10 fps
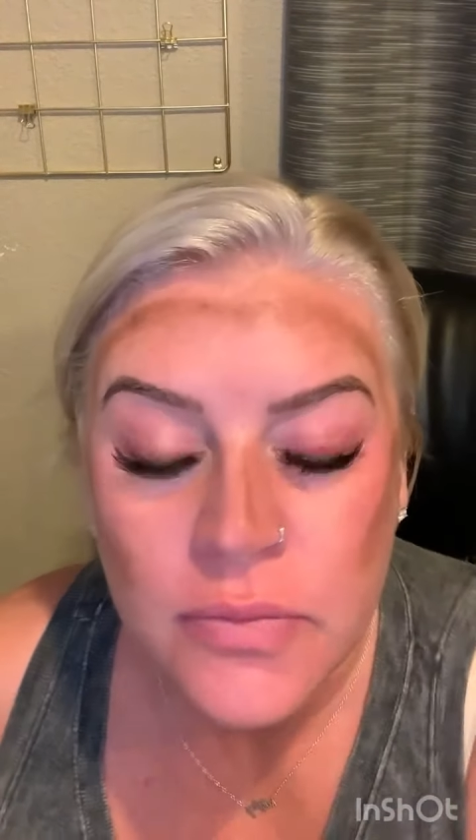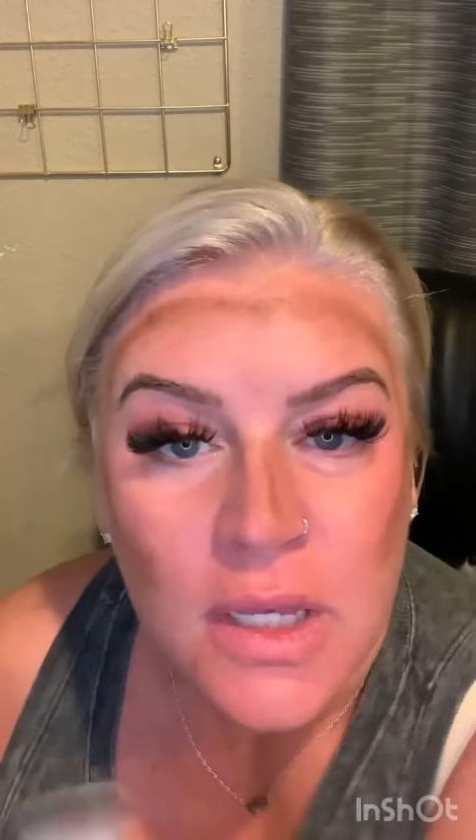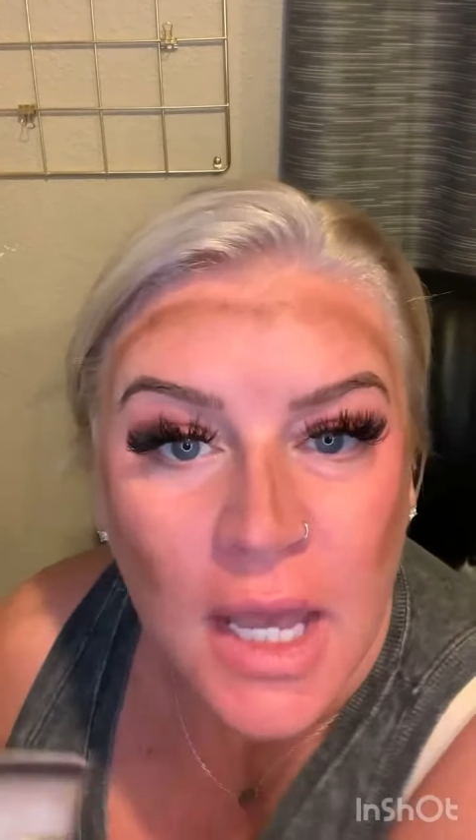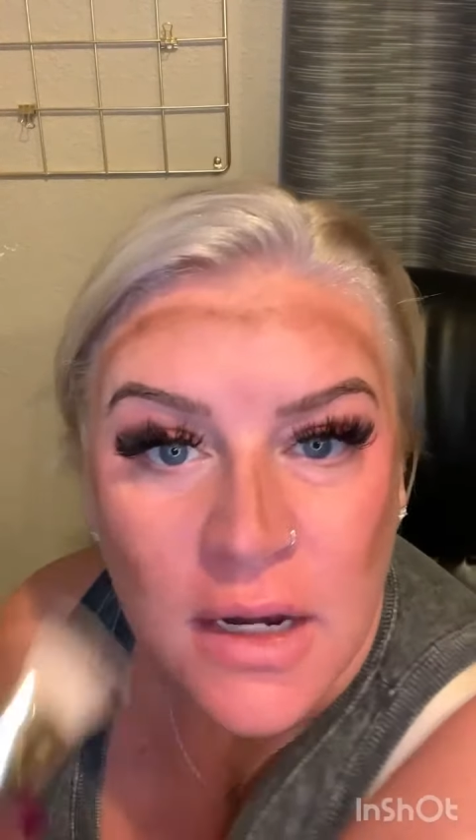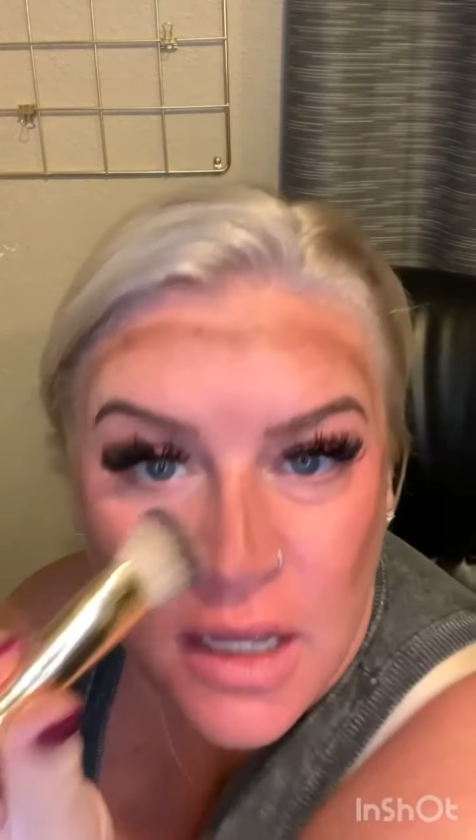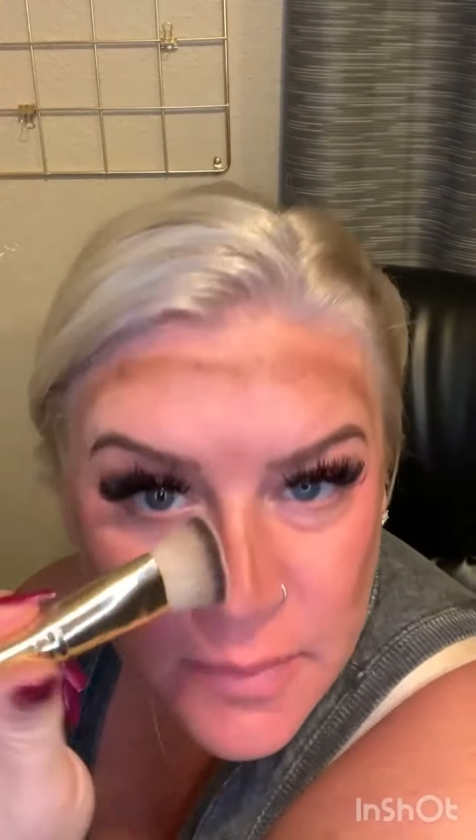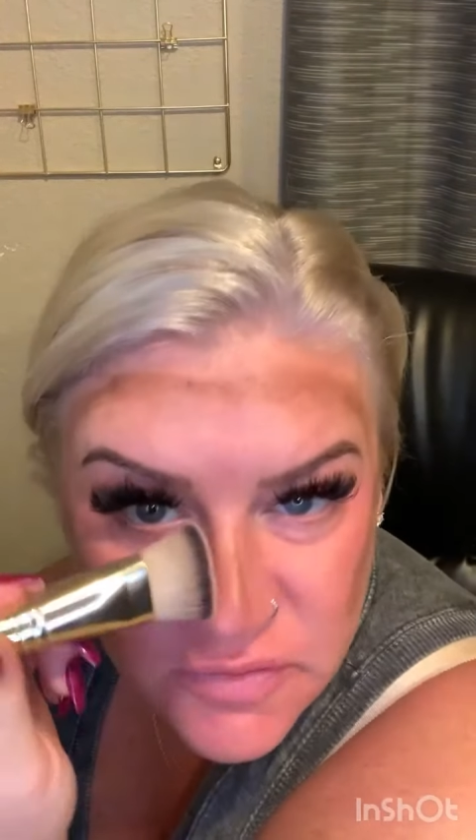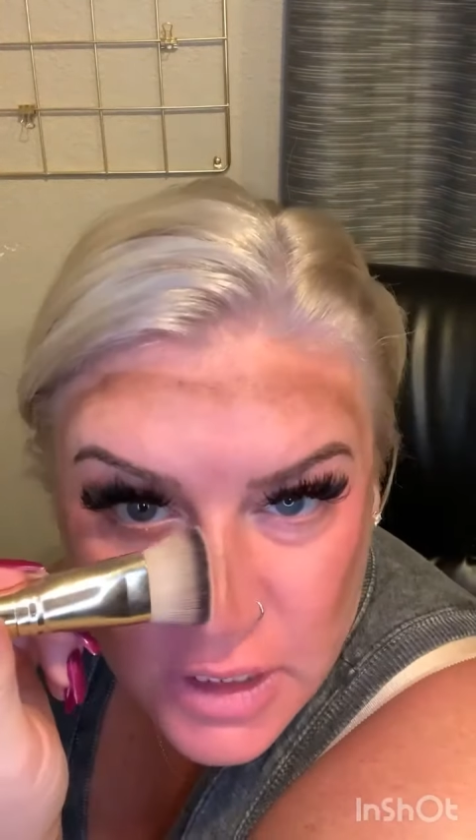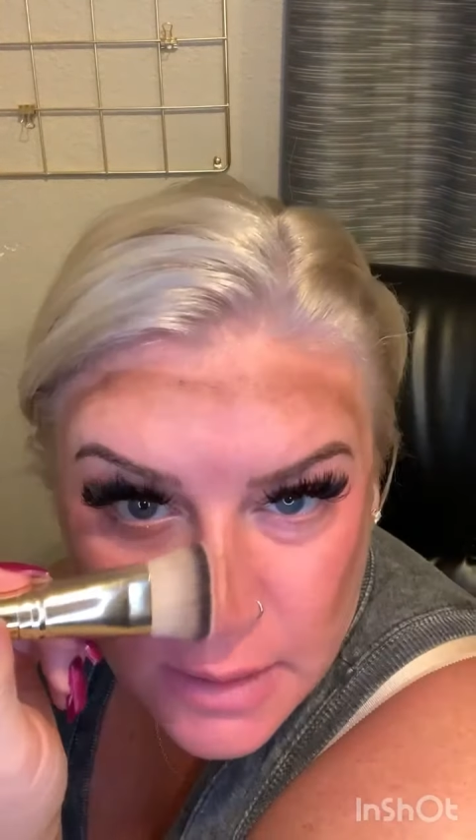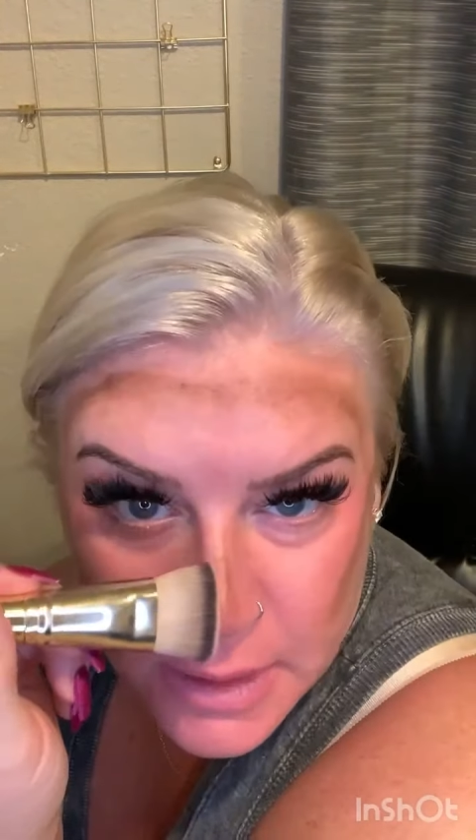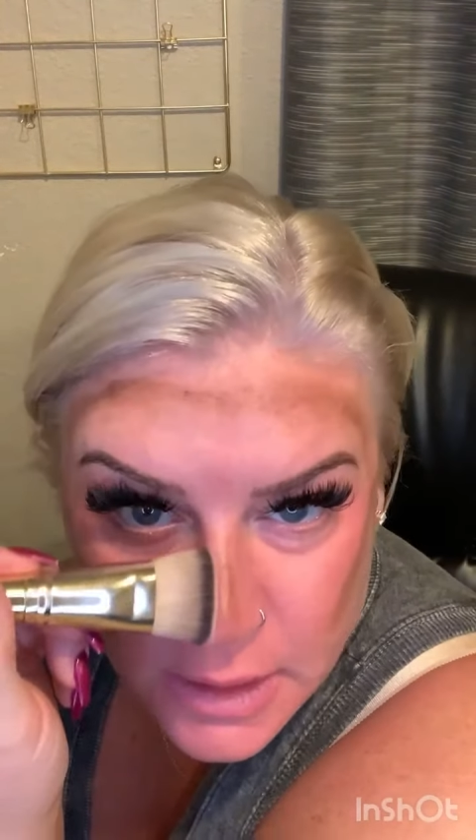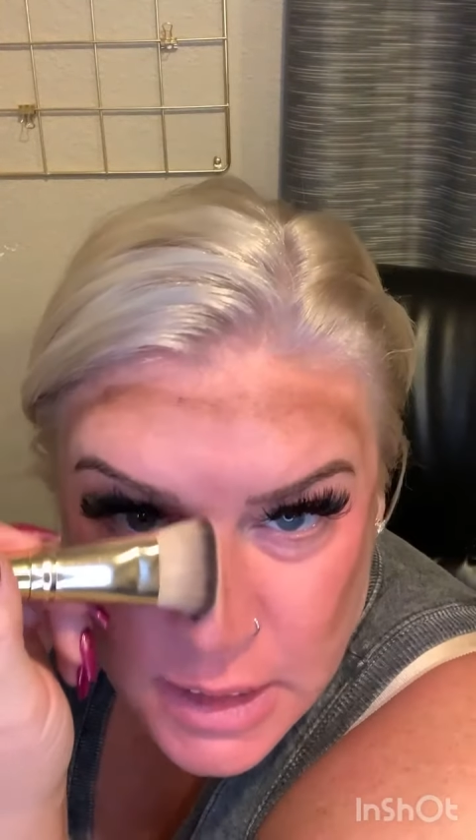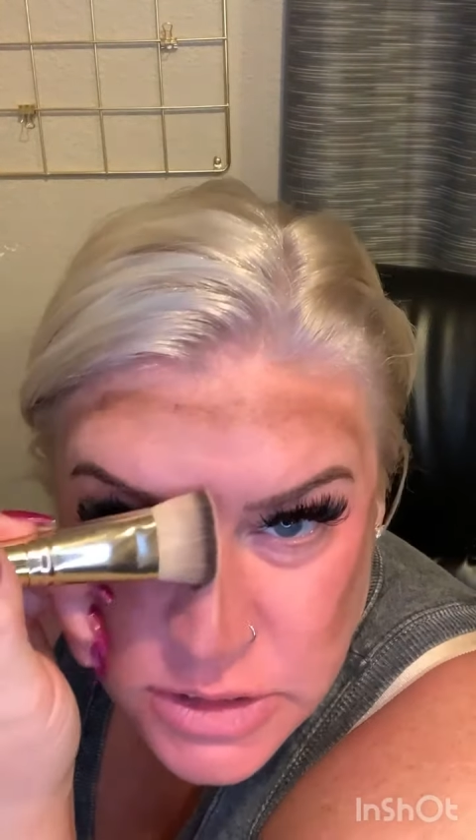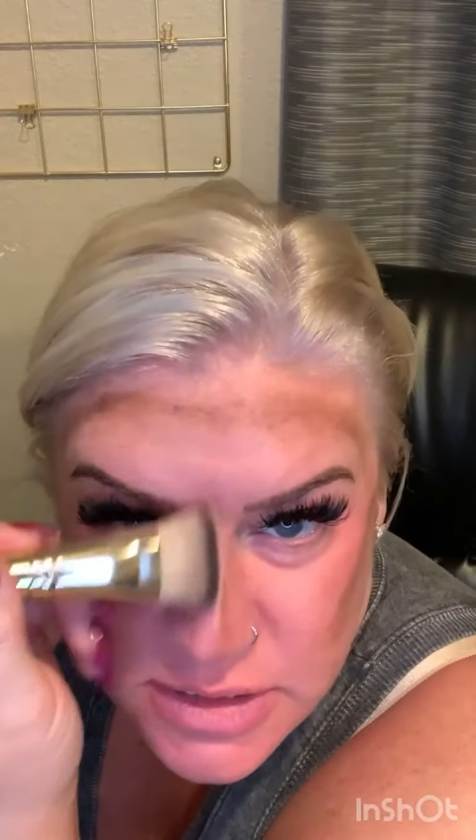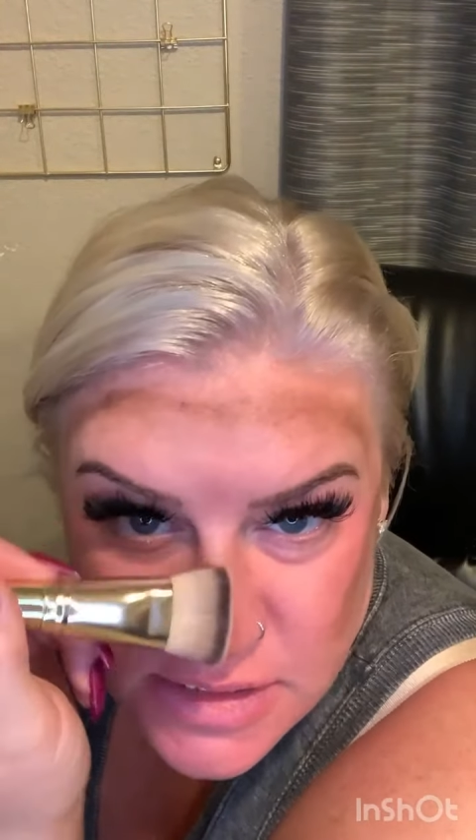And if you're hopping
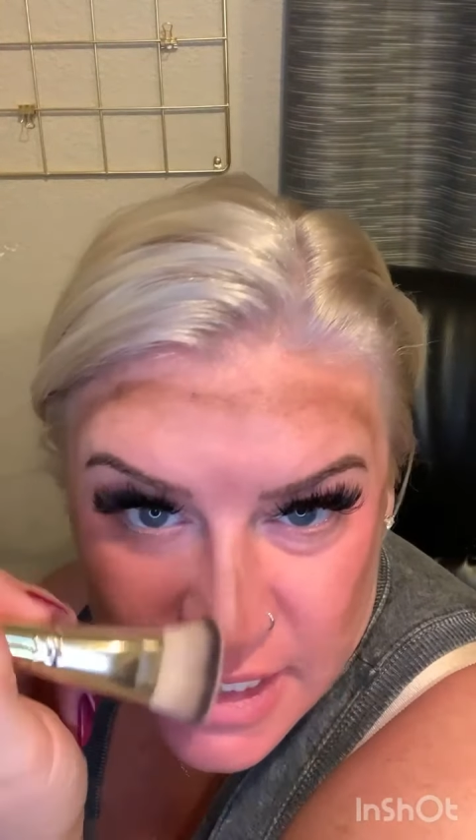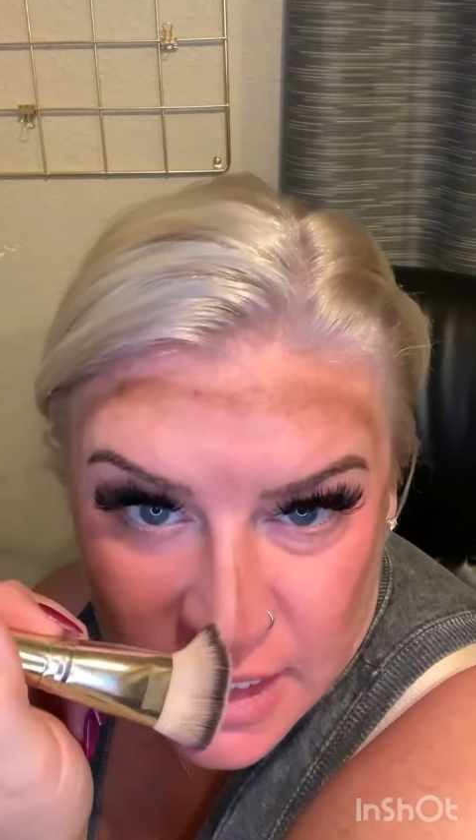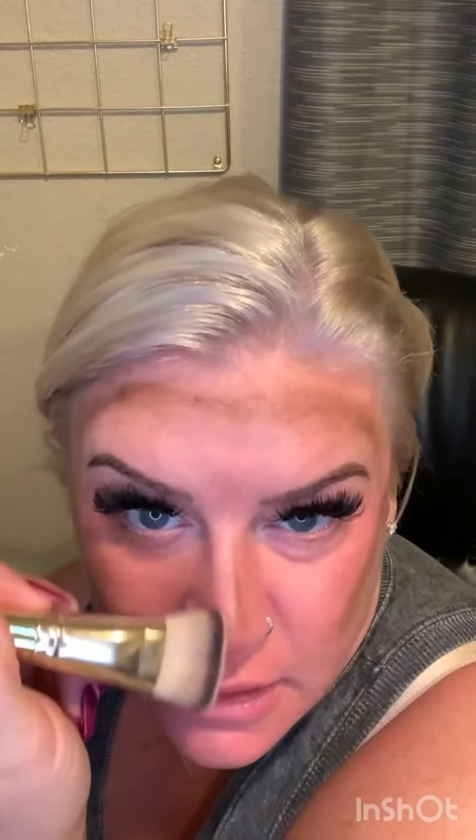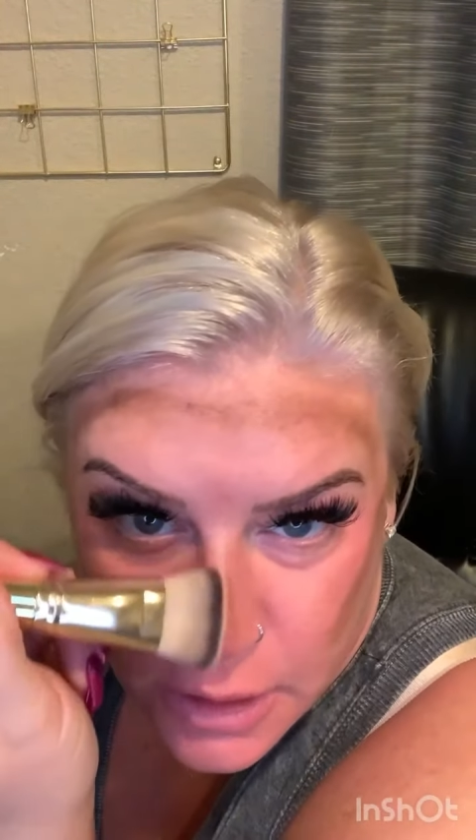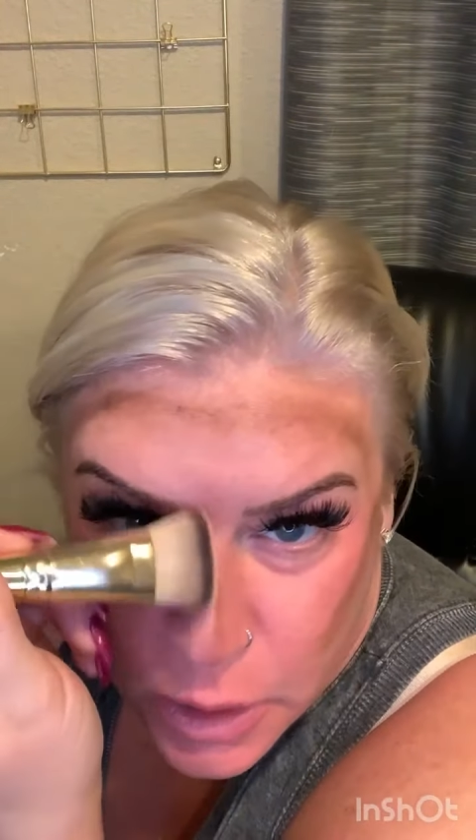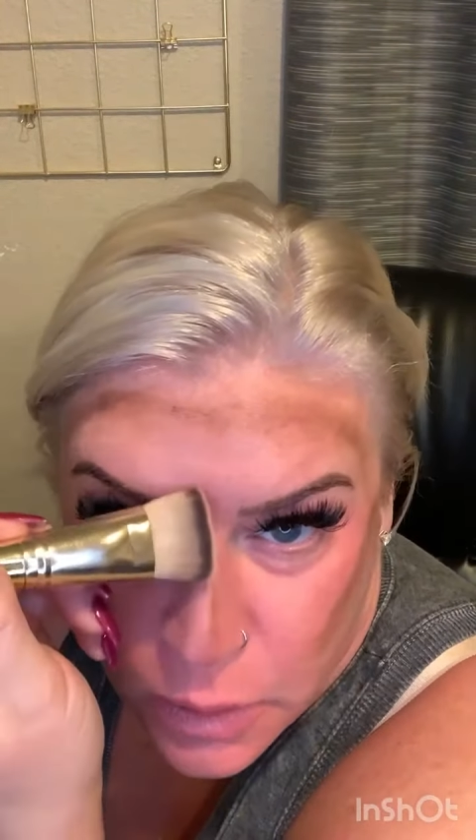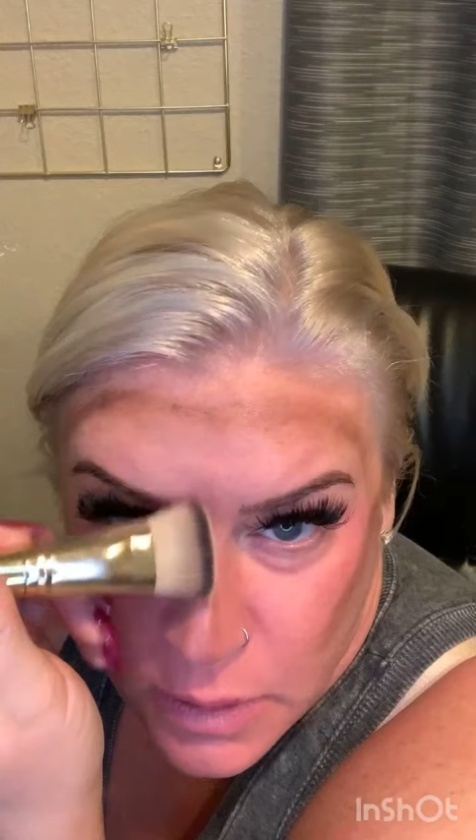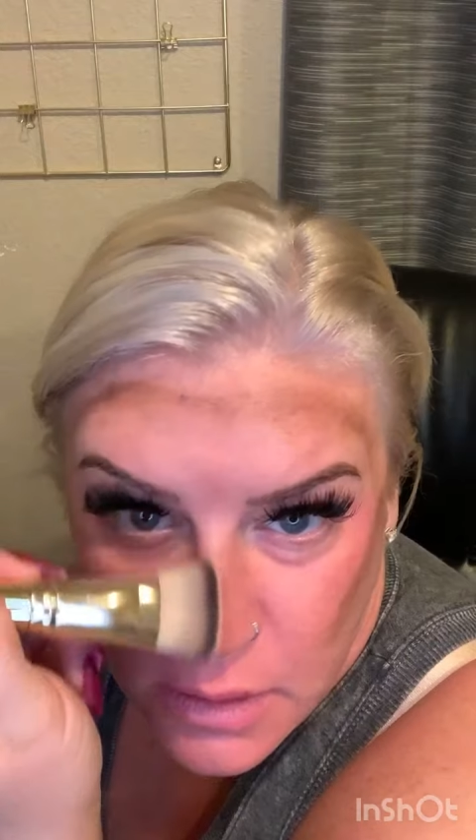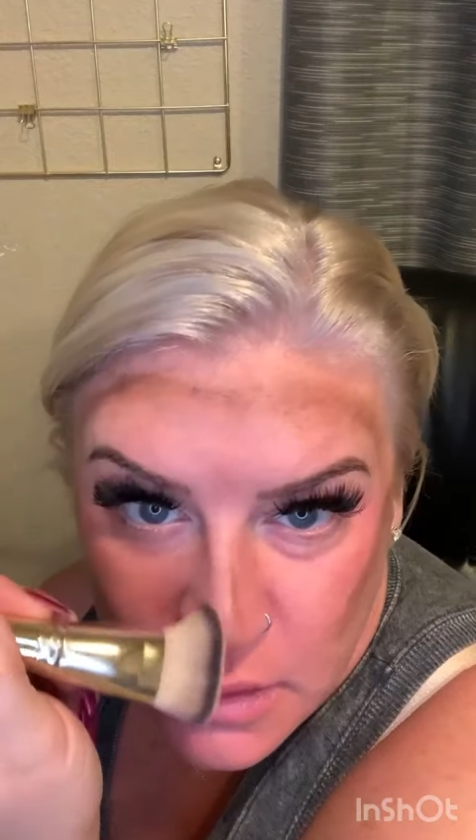on, just say hello